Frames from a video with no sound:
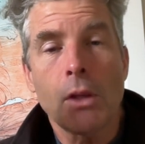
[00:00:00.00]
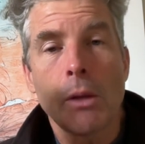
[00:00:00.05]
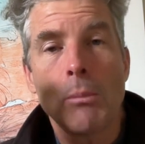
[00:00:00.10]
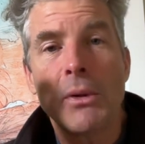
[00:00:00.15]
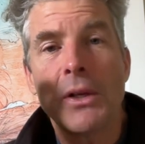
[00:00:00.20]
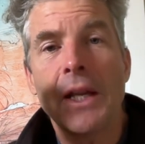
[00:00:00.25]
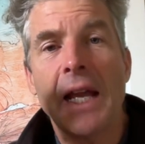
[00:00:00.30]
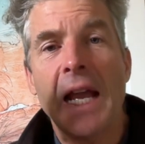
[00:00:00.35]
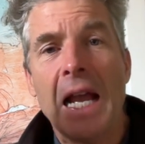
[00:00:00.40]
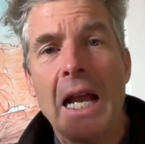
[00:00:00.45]

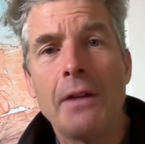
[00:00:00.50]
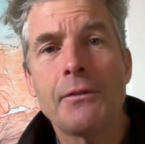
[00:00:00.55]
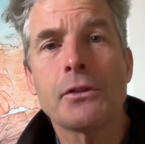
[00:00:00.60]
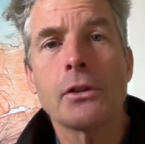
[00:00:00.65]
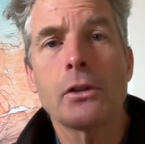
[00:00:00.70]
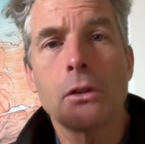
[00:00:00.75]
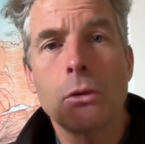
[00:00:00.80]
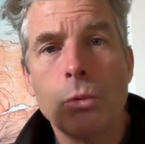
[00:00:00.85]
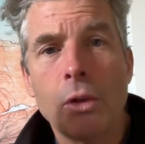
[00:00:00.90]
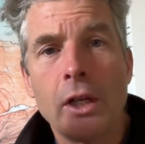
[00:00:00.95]
But
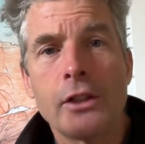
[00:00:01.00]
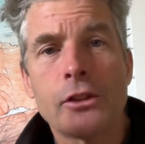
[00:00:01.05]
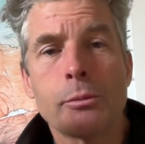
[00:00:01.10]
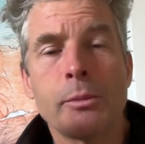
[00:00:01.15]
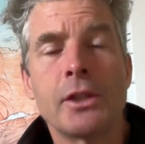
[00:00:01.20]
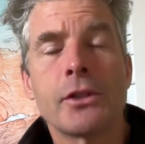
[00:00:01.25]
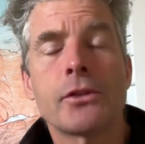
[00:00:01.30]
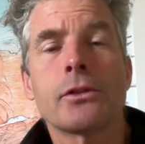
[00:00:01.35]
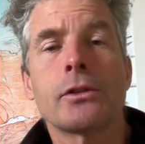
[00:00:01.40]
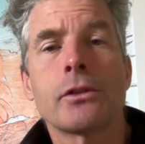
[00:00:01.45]
after the
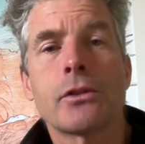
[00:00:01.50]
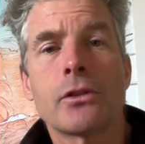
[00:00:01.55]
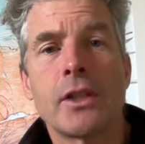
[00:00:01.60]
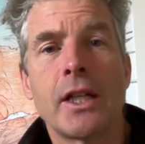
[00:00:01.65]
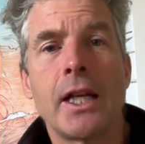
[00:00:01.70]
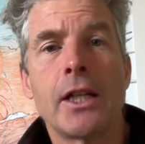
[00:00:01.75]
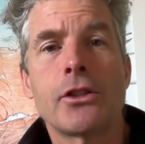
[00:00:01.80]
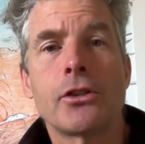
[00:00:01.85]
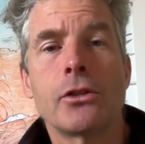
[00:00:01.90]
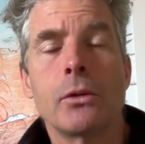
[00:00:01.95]
Westminster
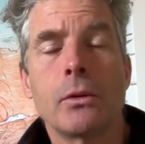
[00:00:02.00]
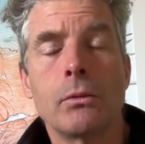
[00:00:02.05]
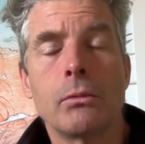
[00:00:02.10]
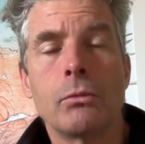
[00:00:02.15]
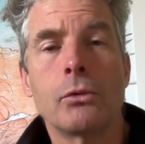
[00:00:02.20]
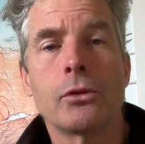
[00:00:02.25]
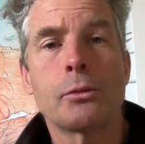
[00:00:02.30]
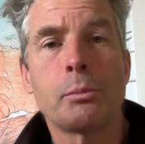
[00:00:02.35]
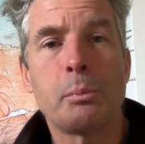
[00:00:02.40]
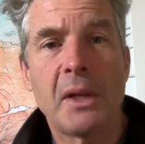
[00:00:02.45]
Statute
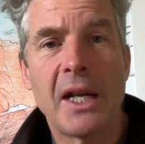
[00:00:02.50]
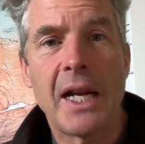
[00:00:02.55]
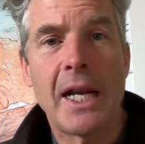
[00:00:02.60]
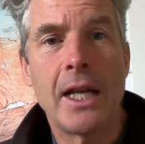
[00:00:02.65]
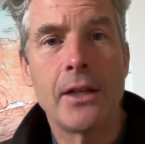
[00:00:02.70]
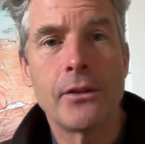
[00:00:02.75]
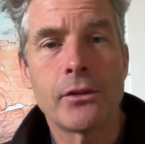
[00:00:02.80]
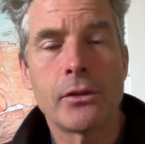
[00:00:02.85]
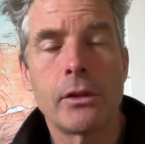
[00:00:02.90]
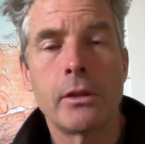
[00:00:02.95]
was
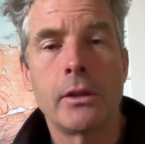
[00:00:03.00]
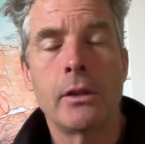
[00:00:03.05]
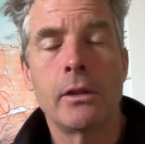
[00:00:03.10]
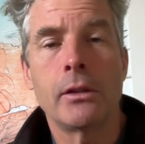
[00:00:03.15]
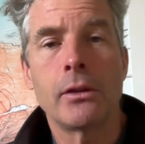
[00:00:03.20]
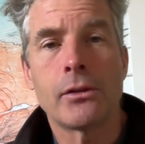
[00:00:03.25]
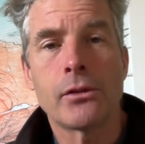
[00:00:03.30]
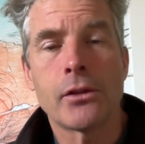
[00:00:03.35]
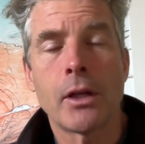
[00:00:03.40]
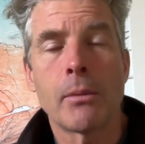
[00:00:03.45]
passed in
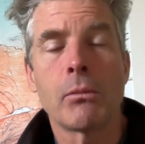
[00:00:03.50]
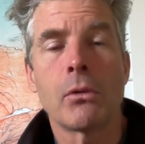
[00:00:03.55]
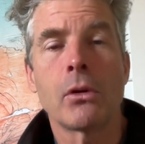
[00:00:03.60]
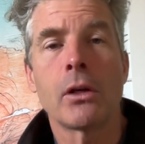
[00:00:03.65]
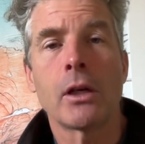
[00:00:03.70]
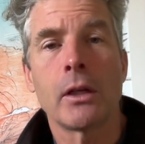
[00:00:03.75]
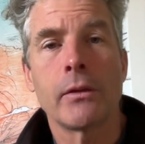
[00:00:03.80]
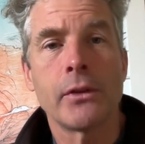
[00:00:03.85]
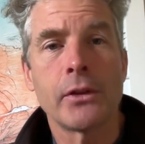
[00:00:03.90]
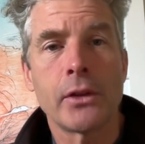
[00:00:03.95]
December
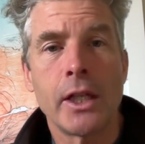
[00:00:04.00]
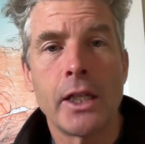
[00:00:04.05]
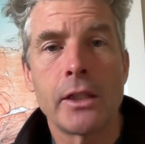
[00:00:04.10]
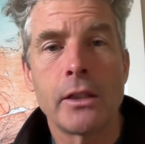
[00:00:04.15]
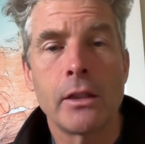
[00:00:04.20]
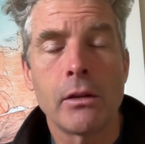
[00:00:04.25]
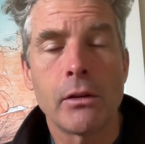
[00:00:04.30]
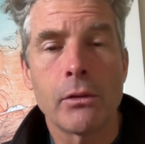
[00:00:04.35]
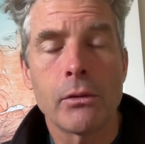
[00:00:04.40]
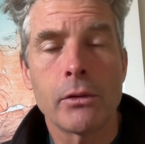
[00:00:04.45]
11,
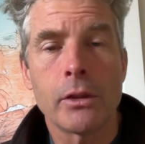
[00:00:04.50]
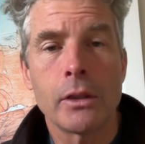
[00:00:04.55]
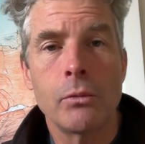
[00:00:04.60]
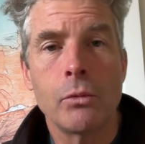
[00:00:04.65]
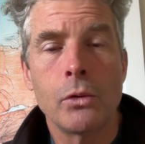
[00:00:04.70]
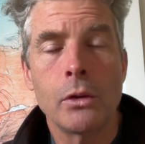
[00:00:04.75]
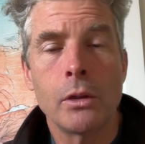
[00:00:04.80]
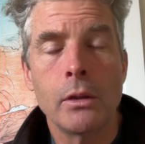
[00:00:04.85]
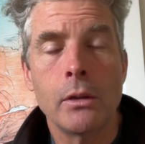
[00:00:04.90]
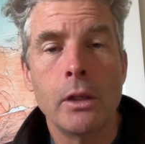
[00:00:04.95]

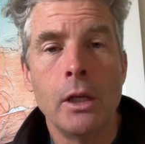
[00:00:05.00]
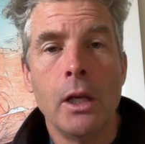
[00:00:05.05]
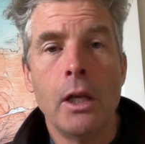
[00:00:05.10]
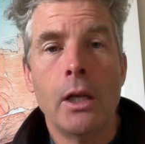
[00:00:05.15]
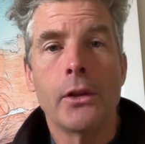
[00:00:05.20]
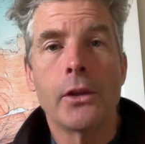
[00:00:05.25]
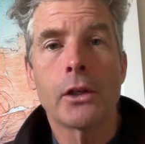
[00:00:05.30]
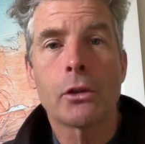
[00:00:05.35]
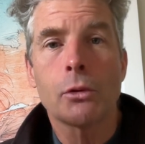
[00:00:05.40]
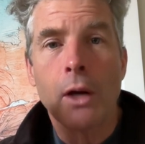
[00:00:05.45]
1931,
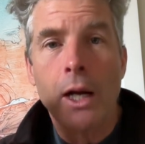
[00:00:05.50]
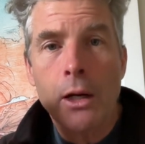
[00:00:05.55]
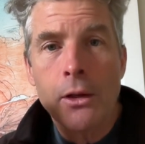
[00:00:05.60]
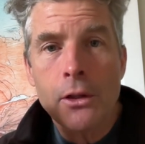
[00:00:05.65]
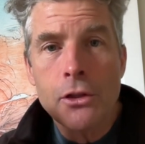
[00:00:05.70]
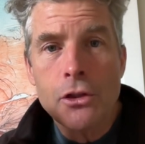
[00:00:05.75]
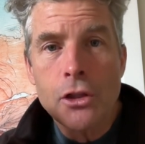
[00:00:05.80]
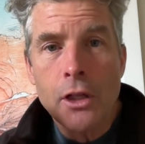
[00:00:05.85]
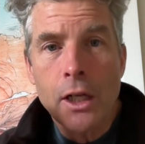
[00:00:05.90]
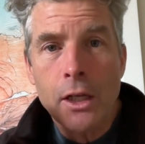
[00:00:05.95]
the Crown
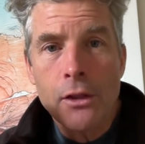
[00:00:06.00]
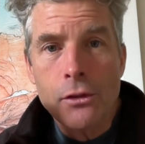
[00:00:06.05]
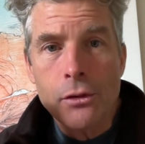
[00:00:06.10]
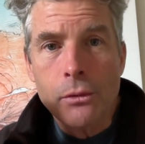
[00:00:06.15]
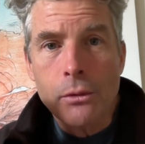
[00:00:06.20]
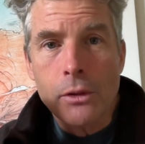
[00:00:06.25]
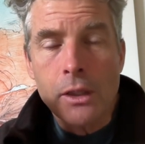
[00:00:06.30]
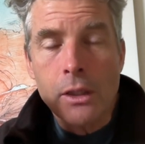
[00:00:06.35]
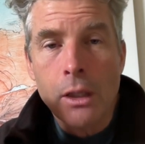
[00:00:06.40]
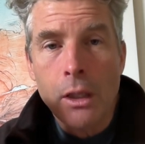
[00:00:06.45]
and
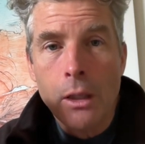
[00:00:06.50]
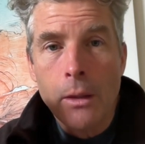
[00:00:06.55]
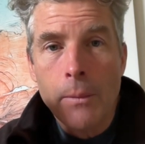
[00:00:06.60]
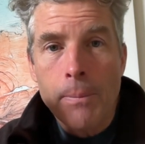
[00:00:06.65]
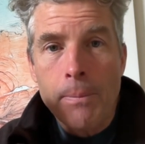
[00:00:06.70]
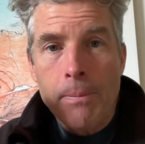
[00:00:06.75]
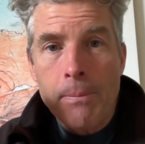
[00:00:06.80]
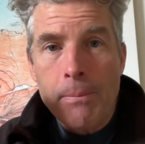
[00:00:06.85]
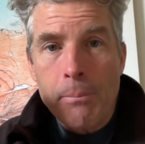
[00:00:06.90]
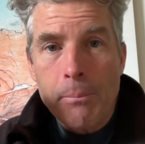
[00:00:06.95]
Chancery
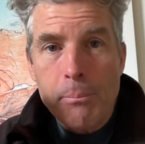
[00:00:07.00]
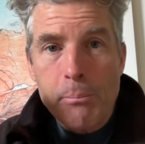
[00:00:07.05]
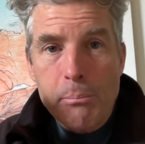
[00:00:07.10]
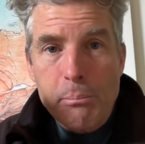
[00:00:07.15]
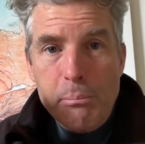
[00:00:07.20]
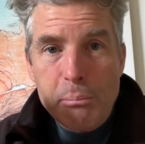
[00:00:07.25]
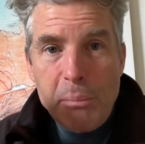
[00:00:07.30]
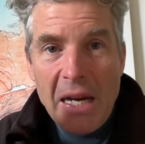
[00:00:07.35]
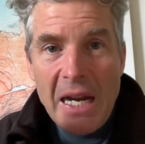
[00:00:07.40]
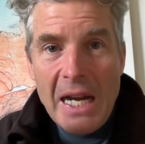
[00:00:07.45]

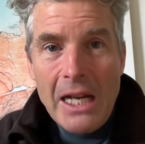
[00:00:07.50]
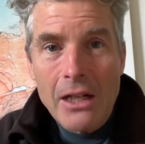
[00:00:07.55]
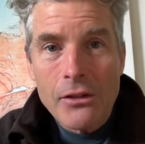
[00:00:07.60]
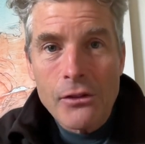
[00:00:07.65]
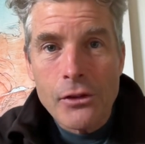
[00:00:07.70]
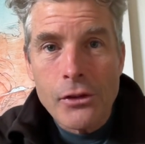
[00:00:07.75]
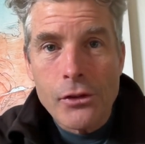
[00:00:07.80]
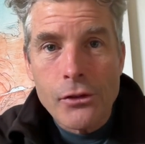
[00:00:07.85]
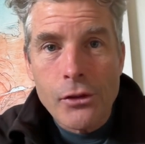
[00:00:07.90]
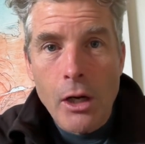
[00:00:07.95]

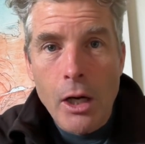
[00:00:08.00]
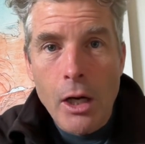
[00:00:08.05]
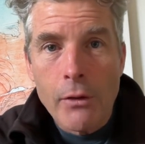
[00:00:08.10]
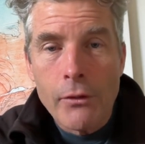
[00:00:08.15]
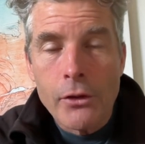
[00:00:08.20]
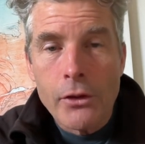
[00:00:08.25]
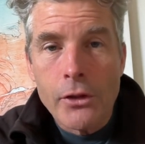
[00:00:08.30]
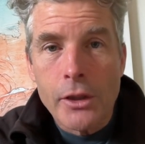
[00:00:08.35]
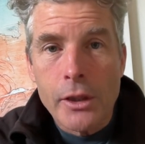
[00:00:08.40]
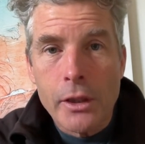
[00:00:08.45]
passed the
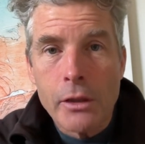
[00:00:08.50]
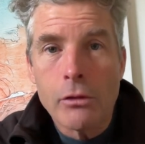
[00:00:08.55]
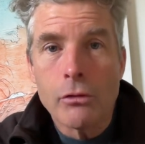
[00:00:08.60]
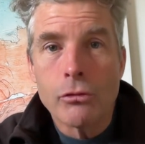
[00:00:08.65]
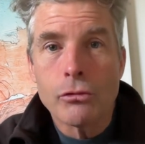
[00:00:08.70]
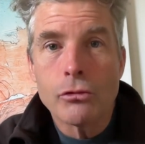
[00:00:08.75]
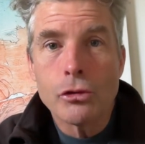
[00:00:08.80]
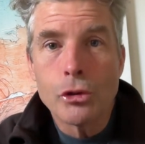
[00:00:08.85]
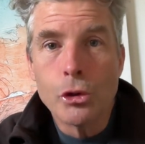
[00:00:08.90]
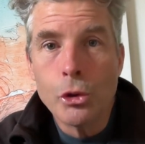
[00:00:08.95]
sovereignty
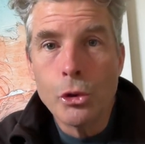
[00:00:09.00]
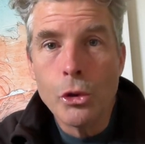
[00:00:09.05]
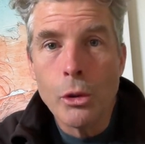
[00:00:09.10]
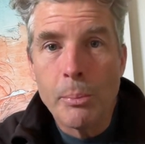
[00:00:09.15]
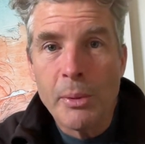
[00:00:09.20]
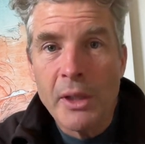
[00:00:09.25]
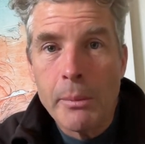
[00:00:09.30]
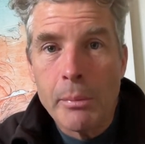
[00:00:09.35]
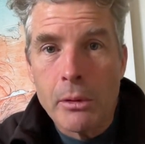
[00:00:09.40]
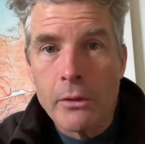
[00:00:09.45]
to the
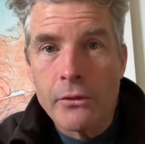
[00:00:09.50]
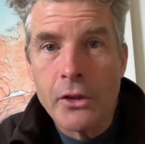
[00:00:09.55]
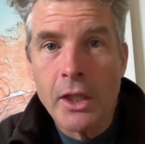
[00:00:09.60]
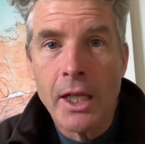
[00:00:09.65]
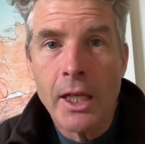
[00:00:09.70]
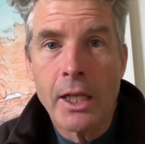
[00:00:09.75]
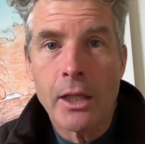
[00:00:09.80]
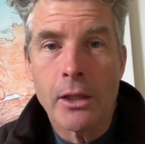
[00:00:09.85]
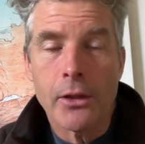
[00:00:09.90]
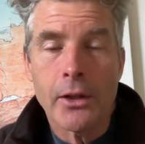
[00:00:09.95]
people of
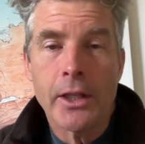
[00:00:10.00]
Canada.